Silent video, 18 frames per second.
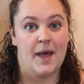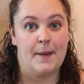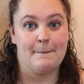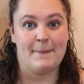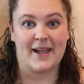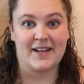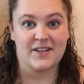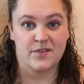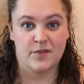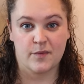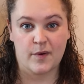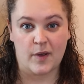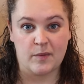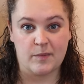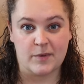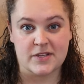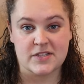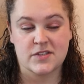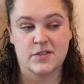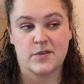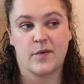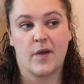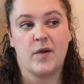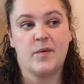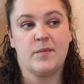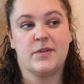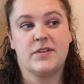back to the Romans. The
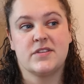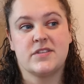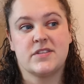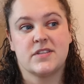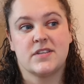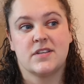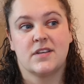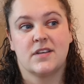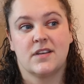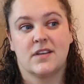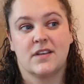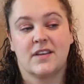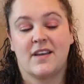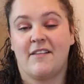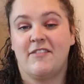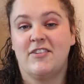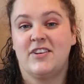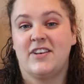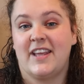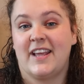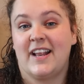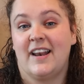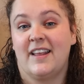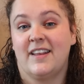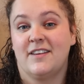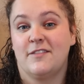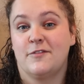Romans governed
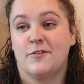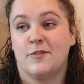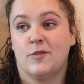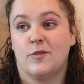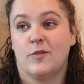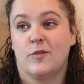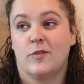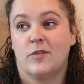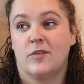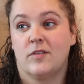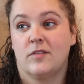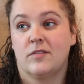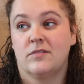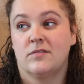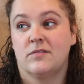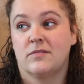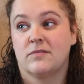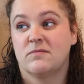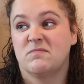England for